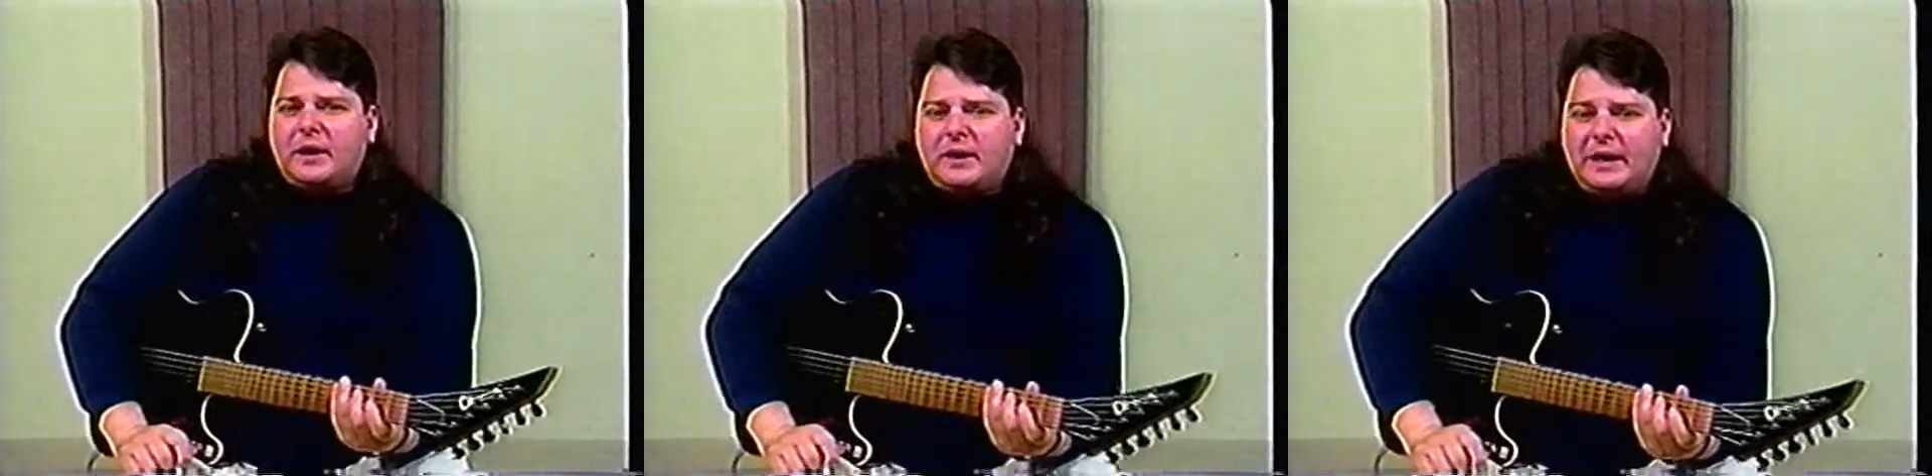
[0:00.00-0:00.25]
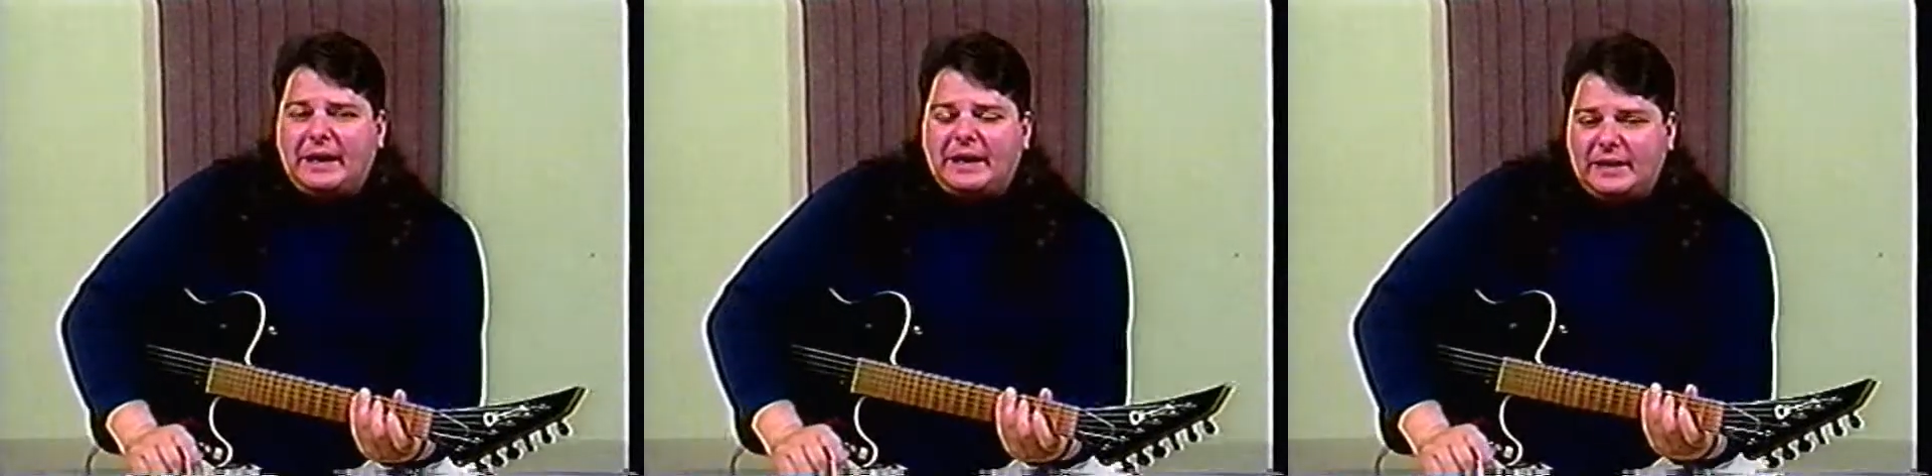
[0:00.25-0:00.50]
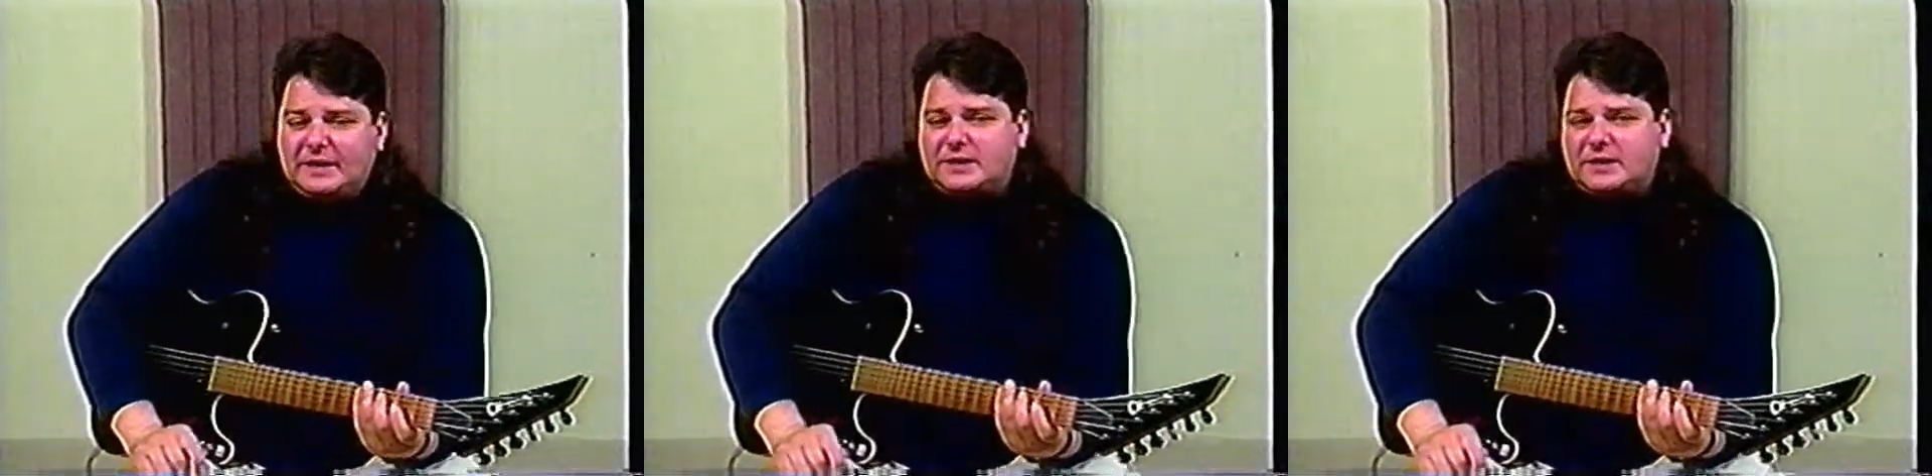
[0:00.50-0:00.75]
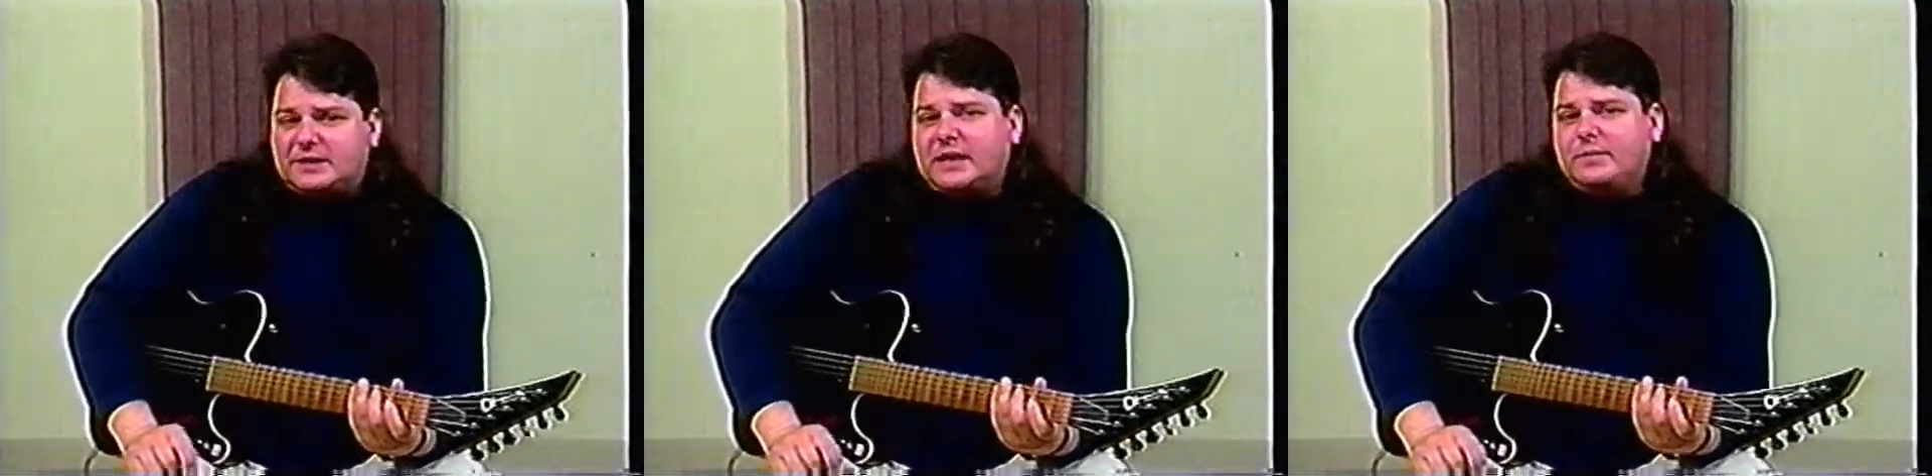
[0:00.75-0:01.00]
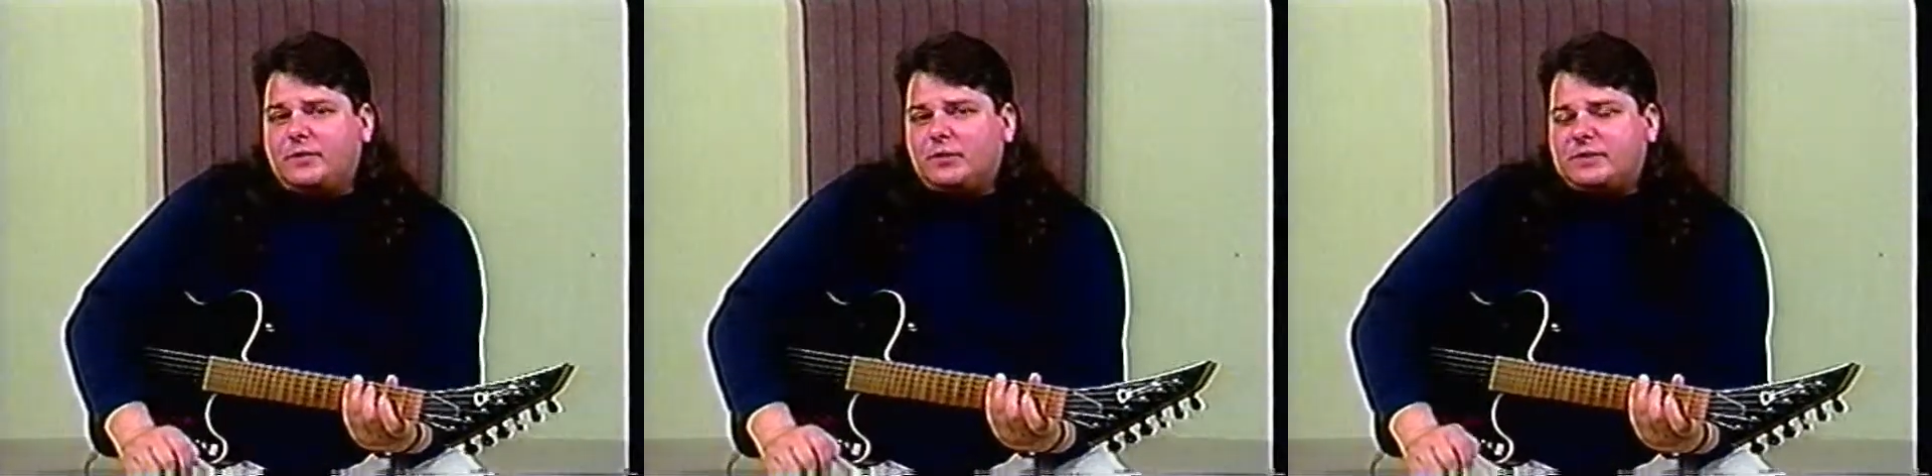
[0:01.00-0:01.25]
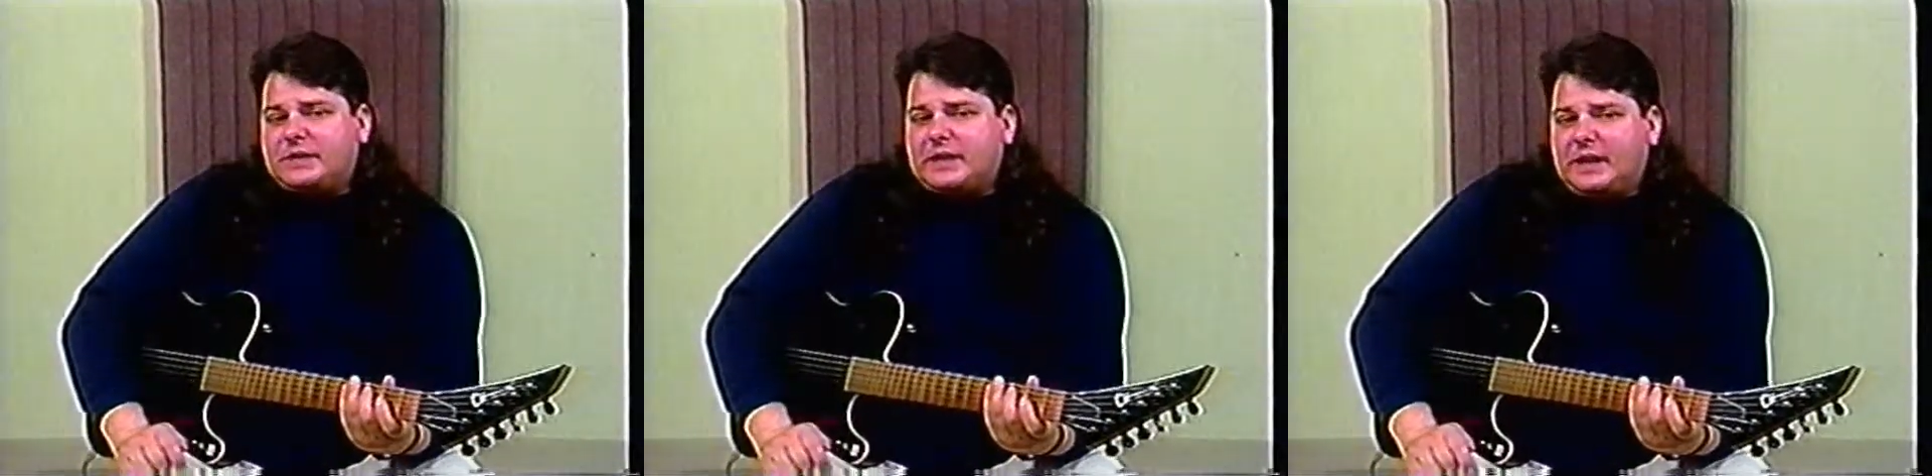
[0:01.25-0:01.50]
it is the same notes
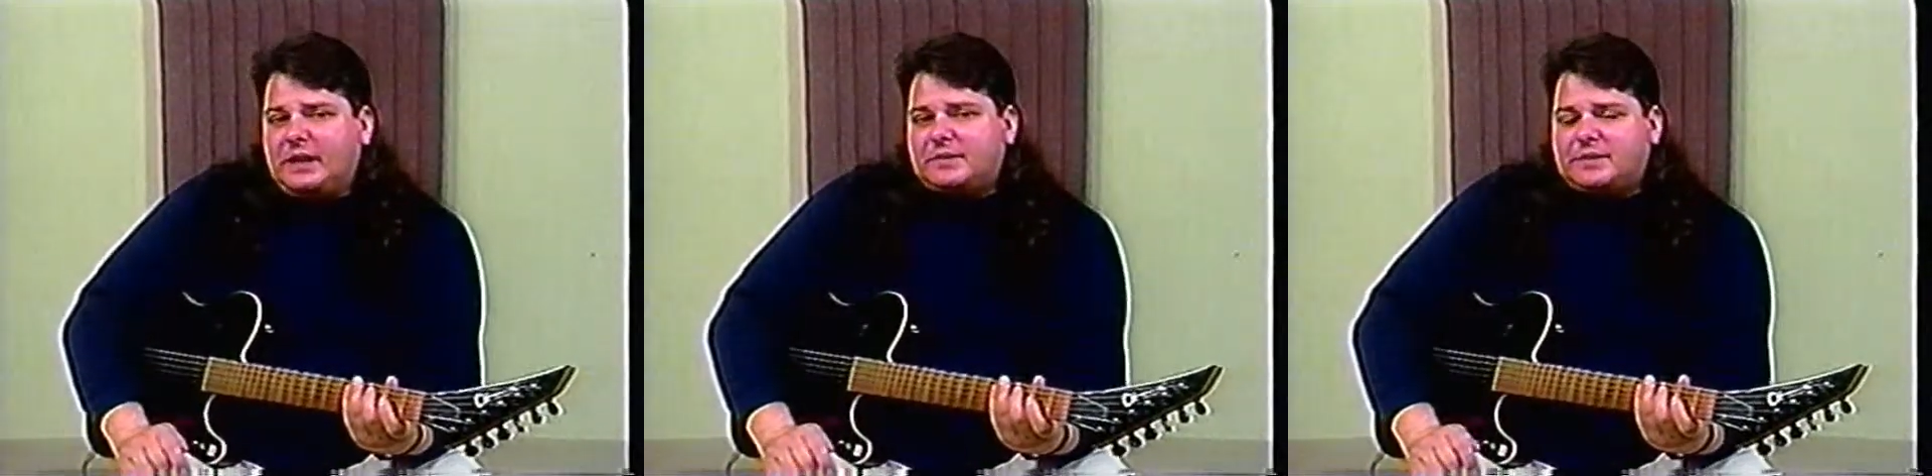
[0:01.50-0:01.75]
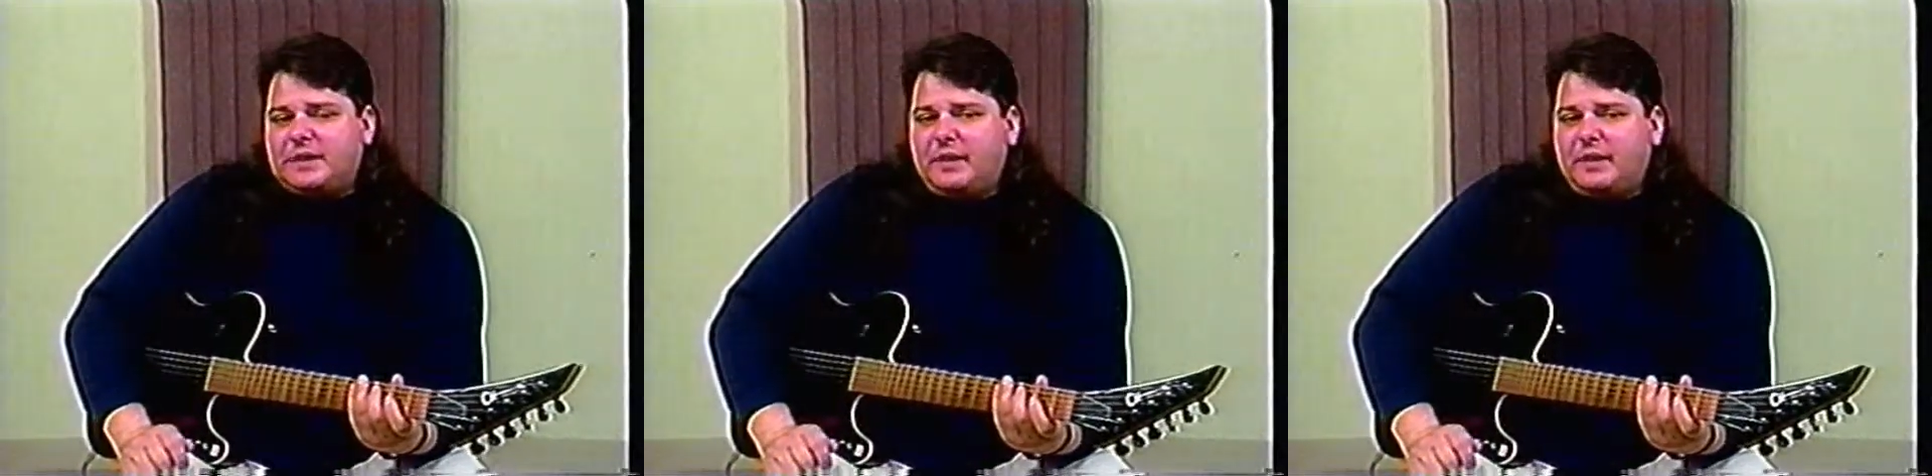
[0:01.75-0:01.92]
in the key of C,